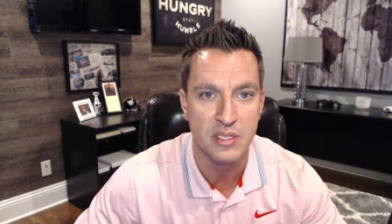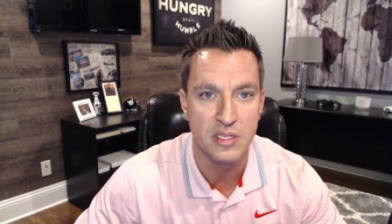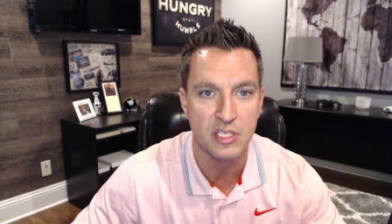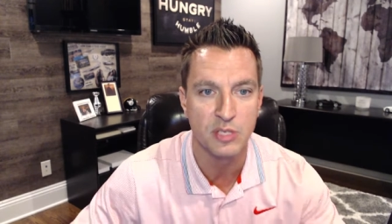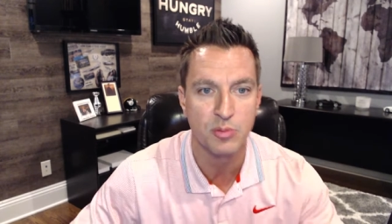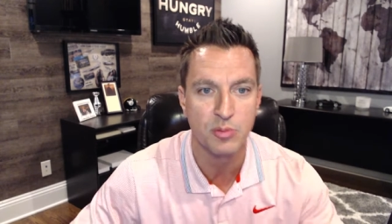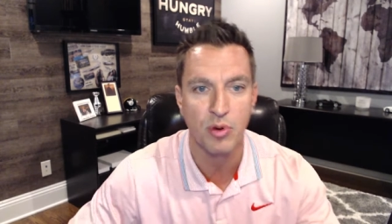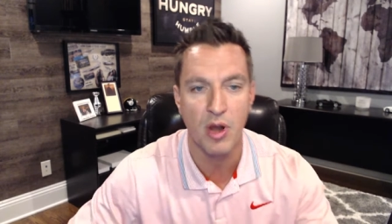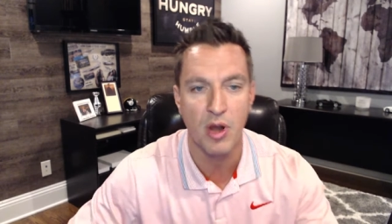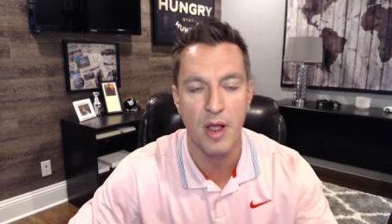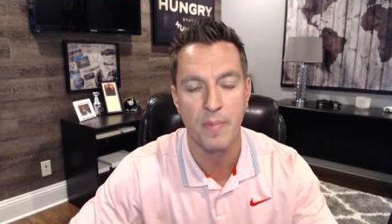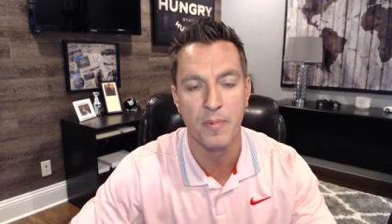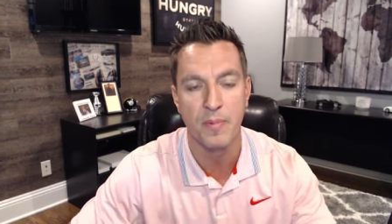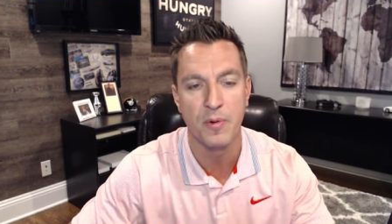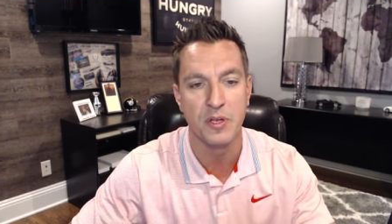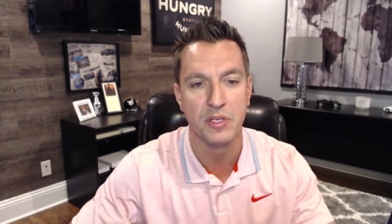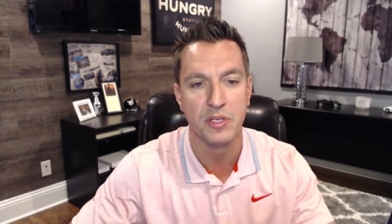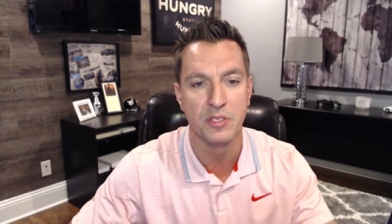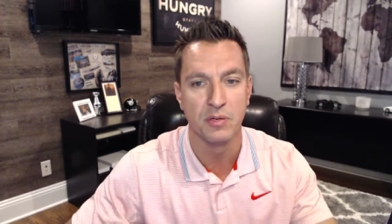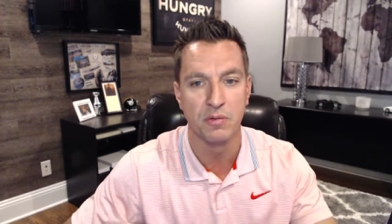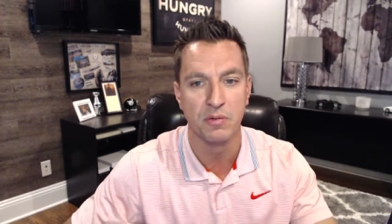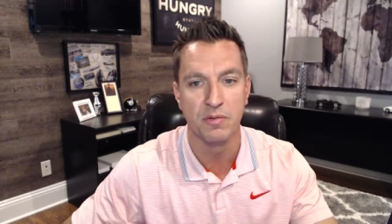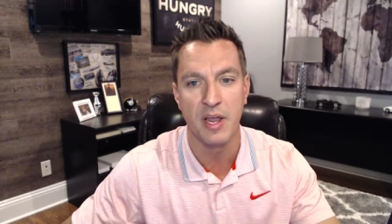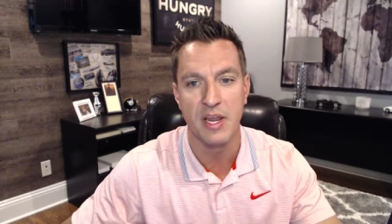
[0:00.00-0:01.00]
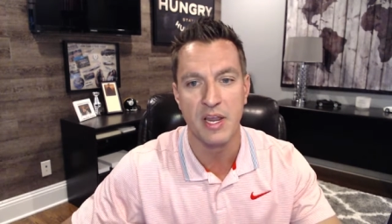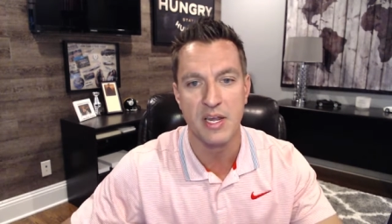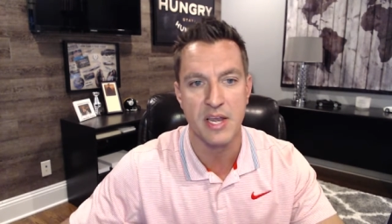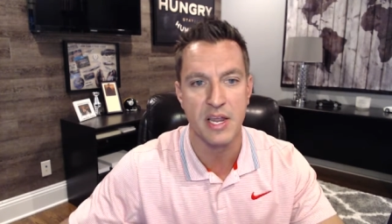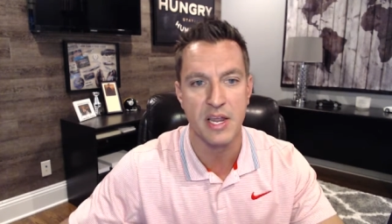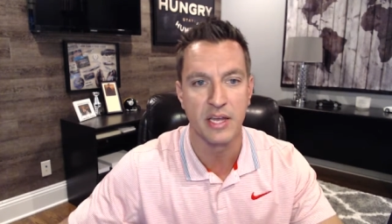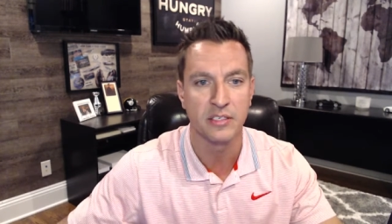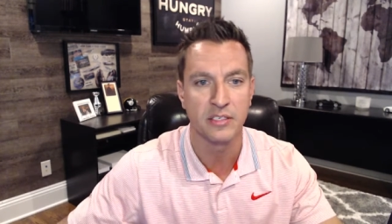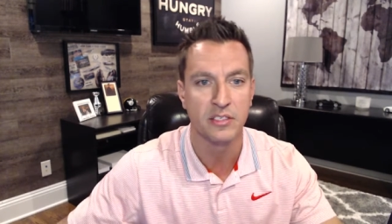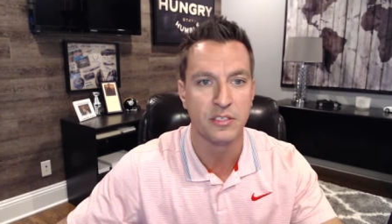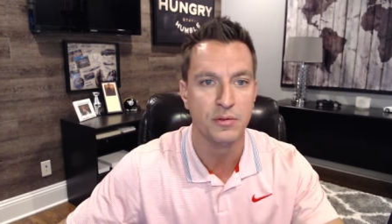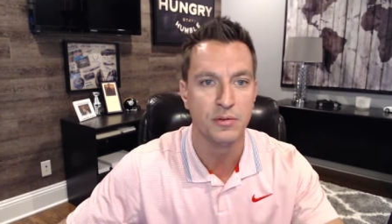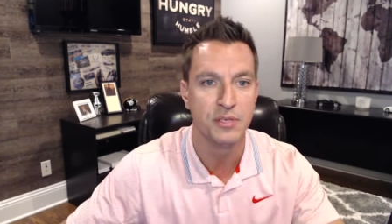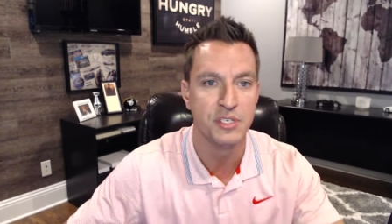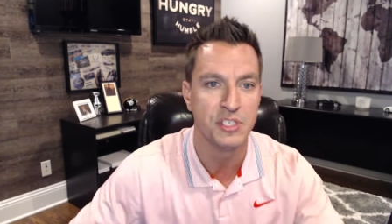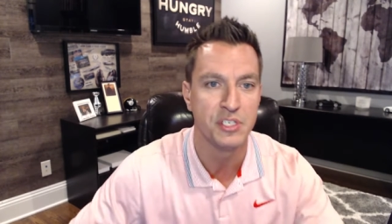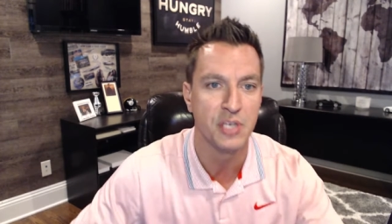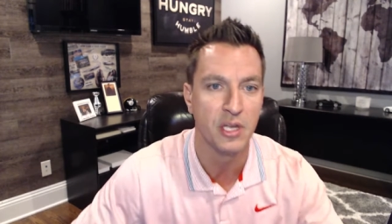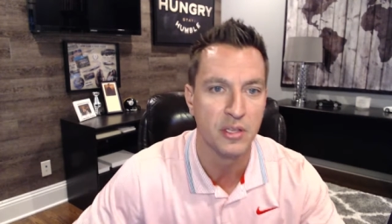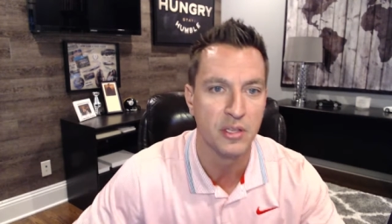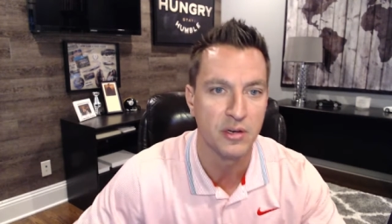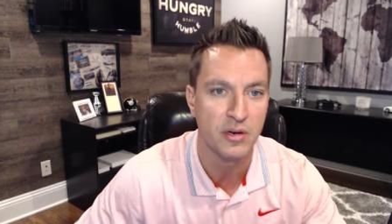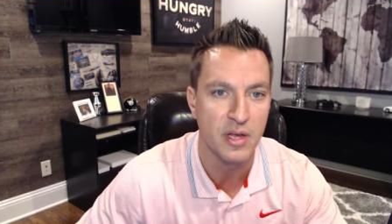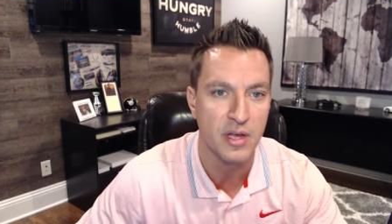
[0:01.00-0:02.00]
and these properties are right next to
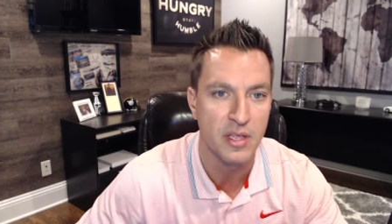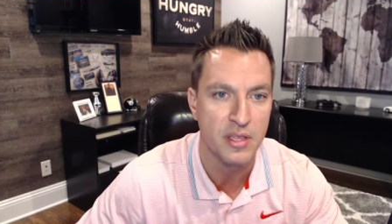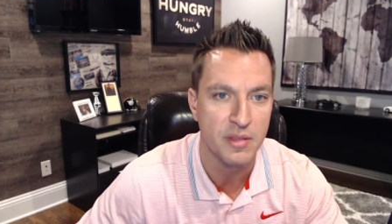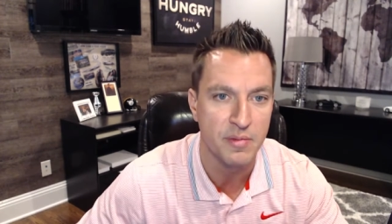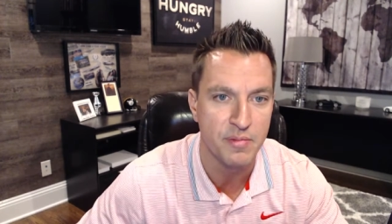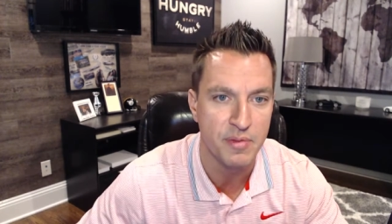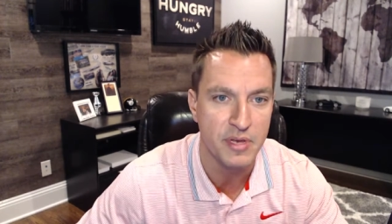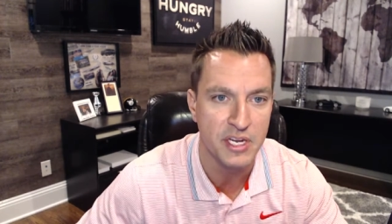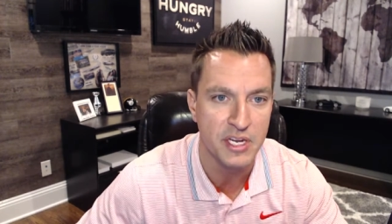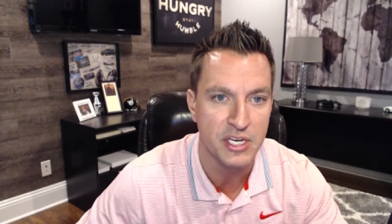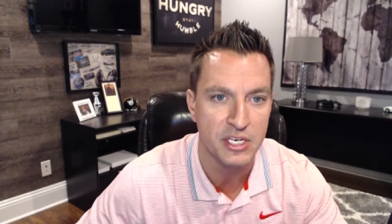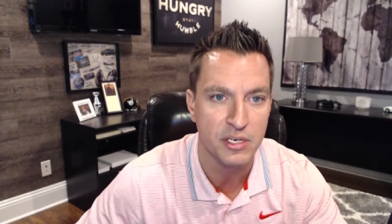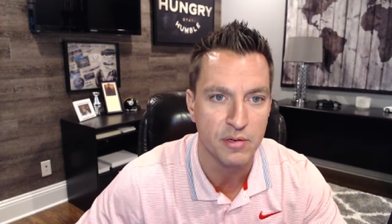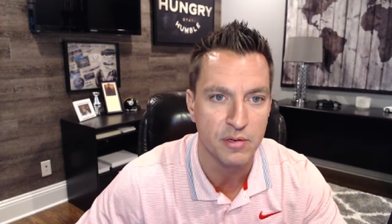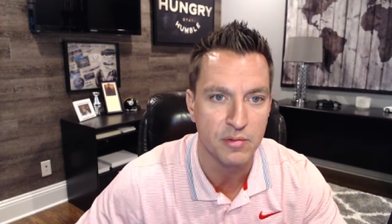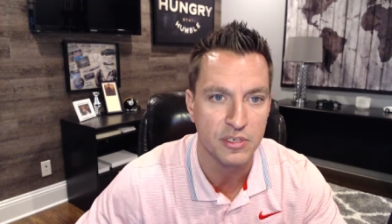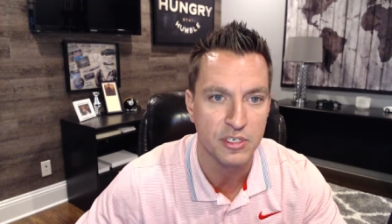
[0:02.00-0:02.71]
each other on the beach.